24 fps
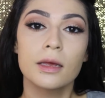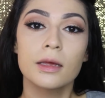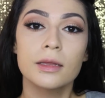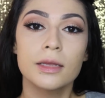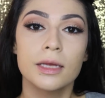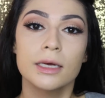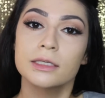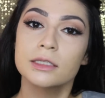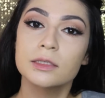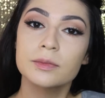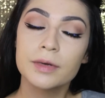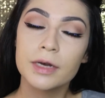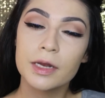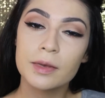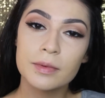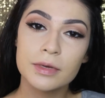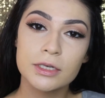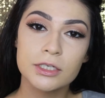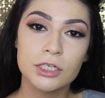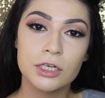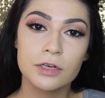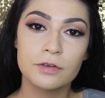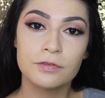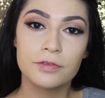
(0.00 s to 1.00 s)
That's pretty
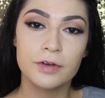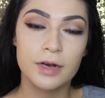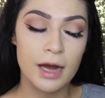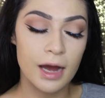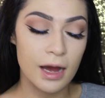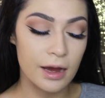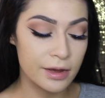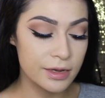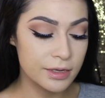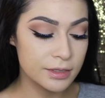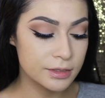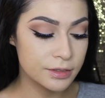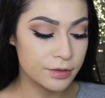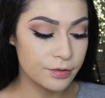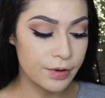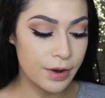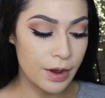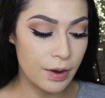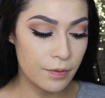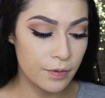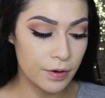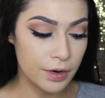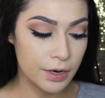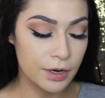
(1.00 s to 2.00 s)
much it for eyes. So
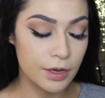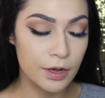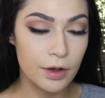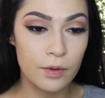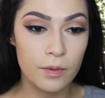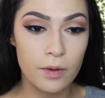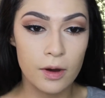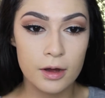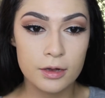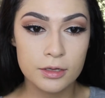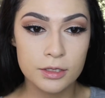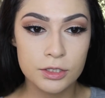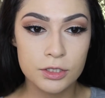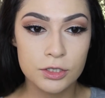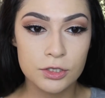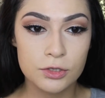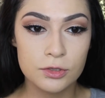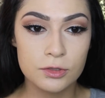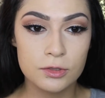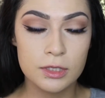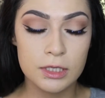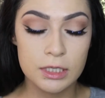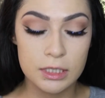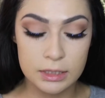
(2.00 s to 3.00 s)
now we're gonna go on
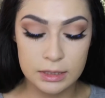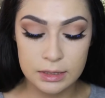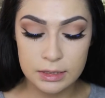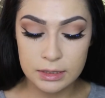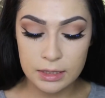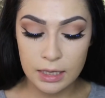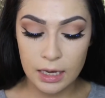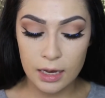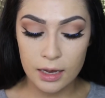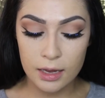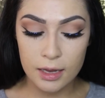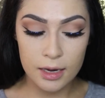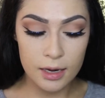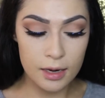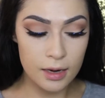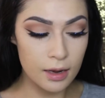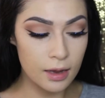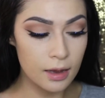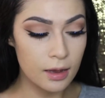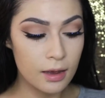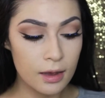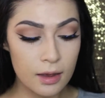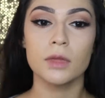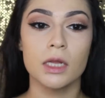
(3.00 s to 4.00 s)
to the
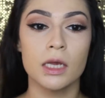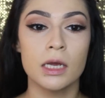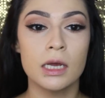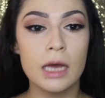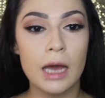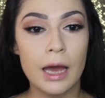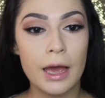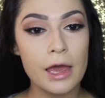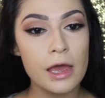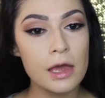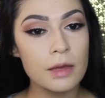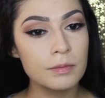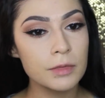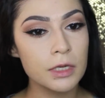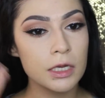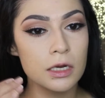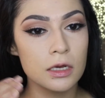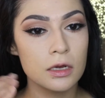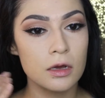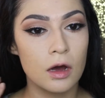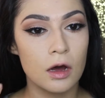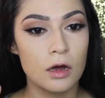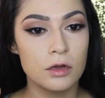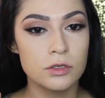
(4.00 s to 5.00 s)
skin. I am
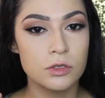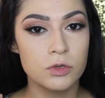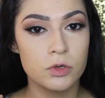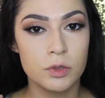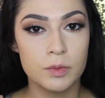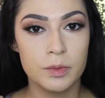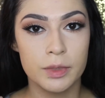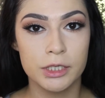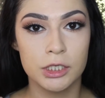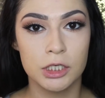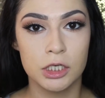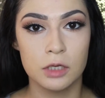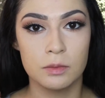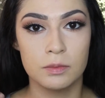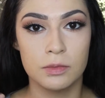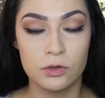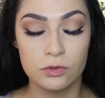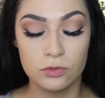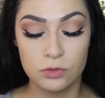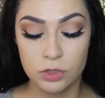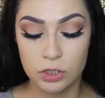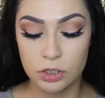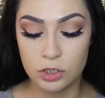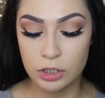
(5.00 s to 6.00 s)
gonna contour my
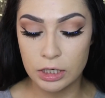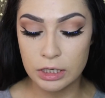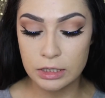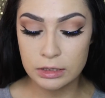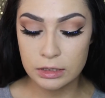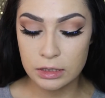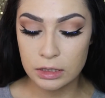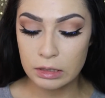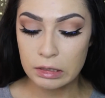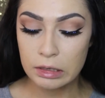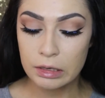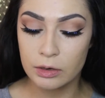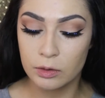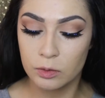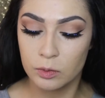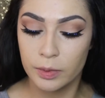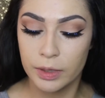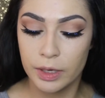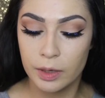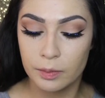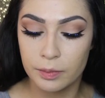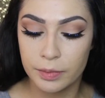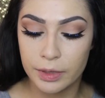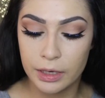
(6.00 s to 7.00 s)
cheekbones just a little
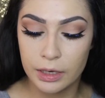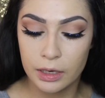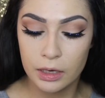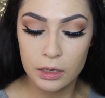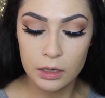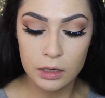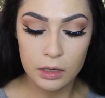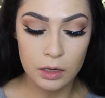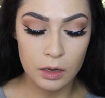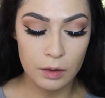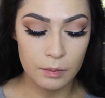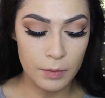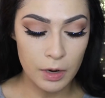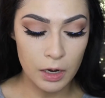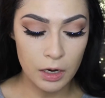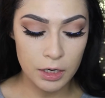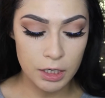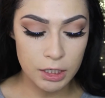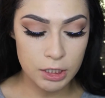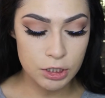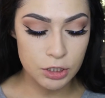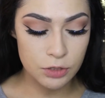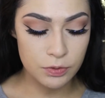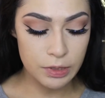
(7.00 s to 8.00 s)
bit, but I'm not
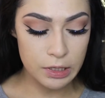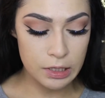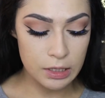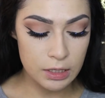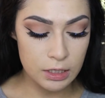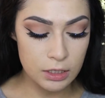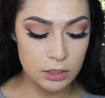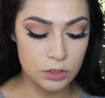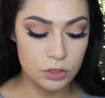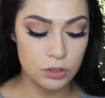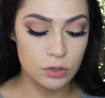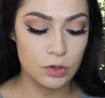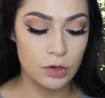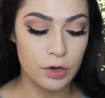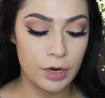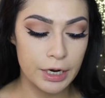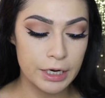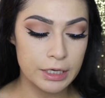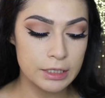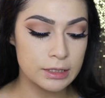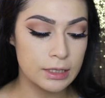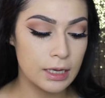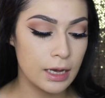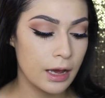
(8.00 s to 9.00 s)
going to do anything too
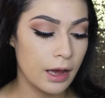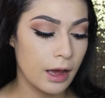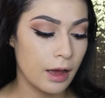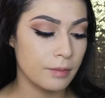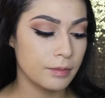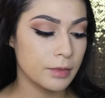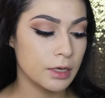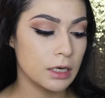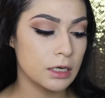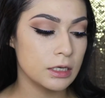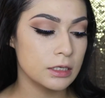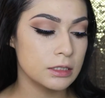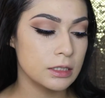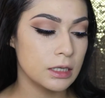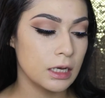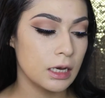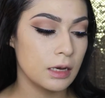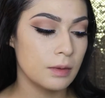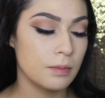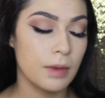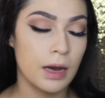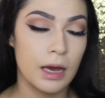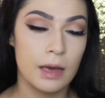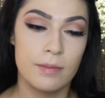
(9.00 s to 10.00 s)
crazy. I'm going to
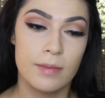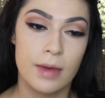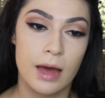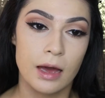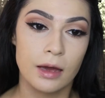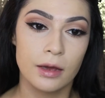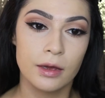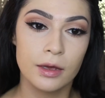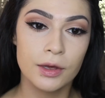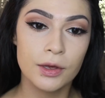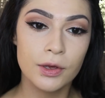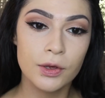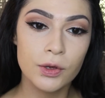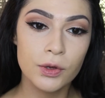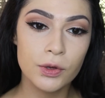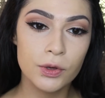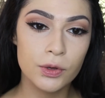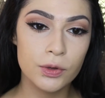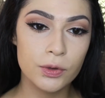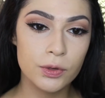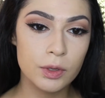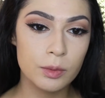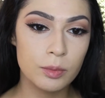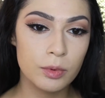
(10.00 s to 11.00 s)
take my MAC
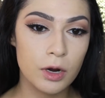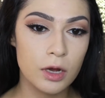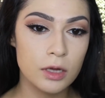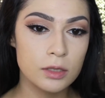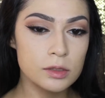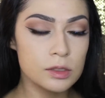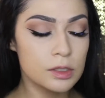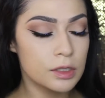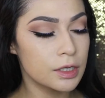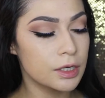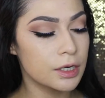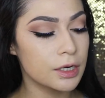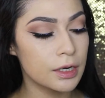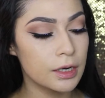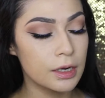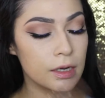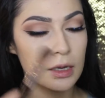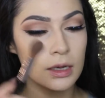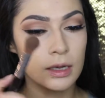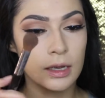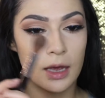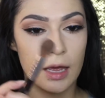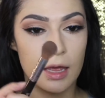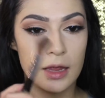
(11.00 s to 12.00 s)
Hoola bronzer,
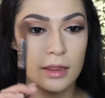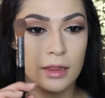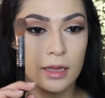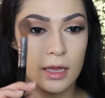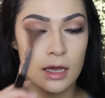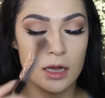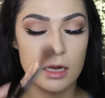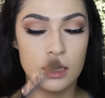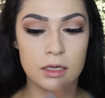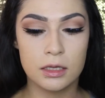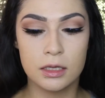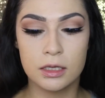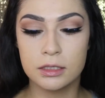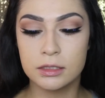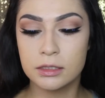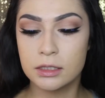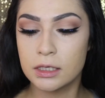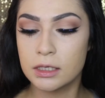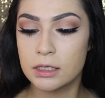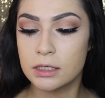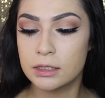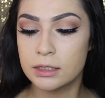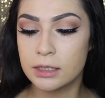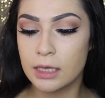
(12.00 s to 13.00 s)
and then this
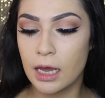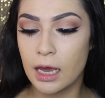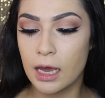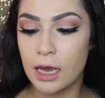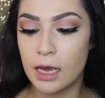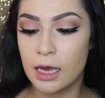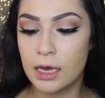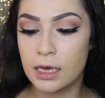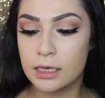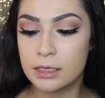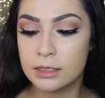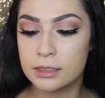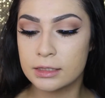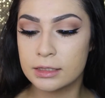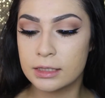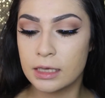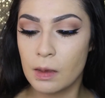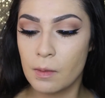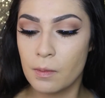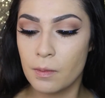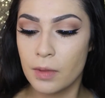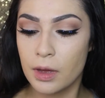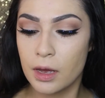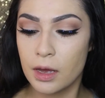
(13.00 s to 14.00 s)
is a
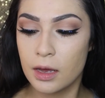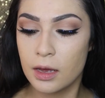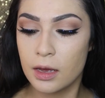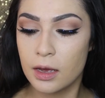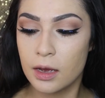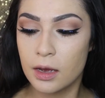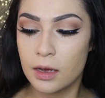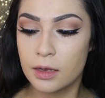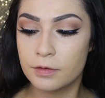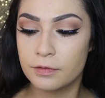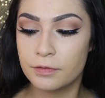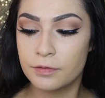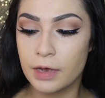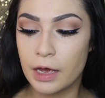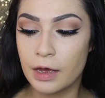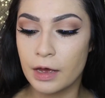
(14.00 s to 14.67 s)
Sigma